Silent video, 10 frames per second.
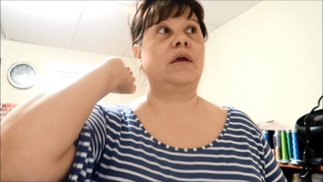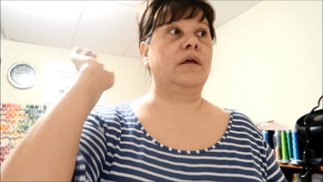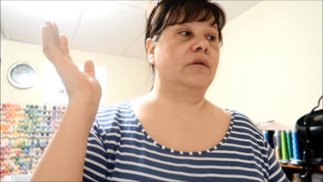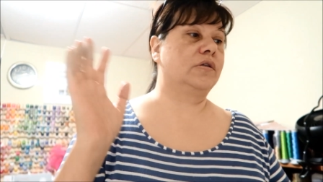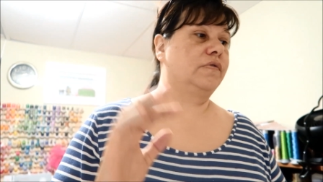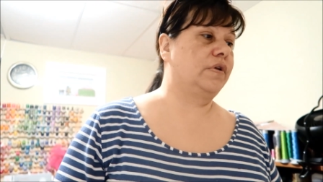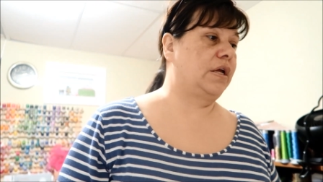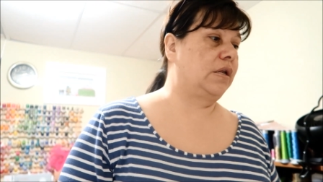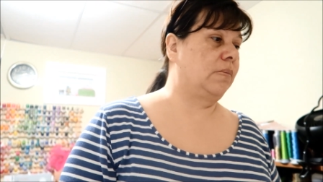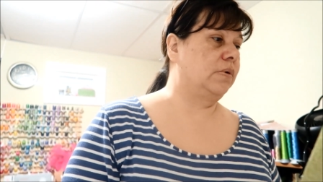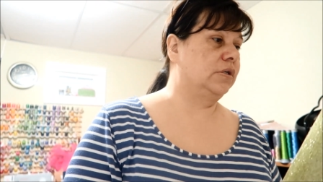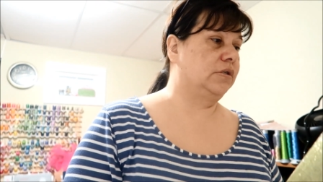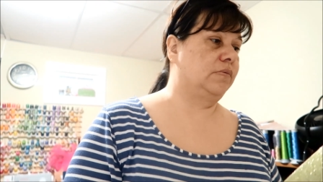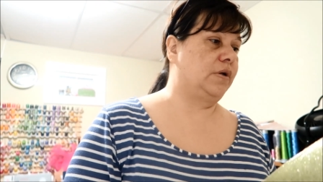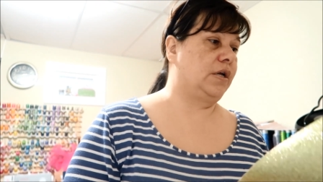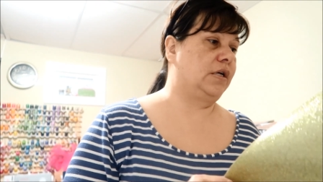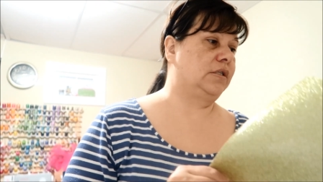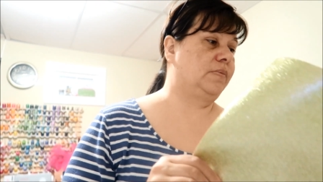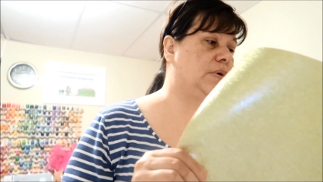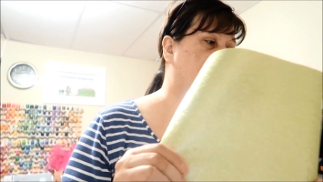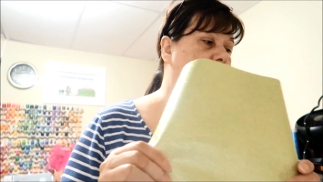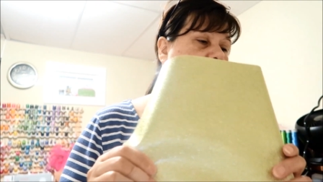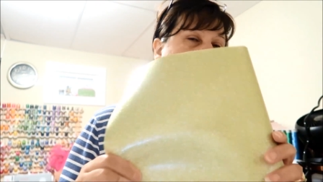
it looks for like numbers and whatnot. But